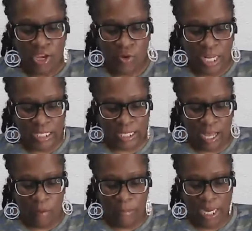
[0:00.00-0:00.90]
You didn't
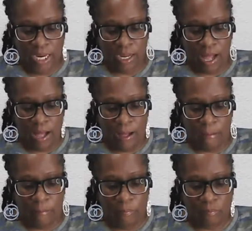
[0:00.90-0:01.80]
tell me,
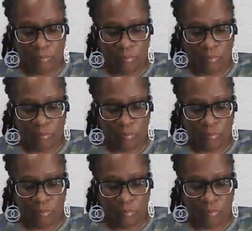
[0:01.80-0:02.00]
hold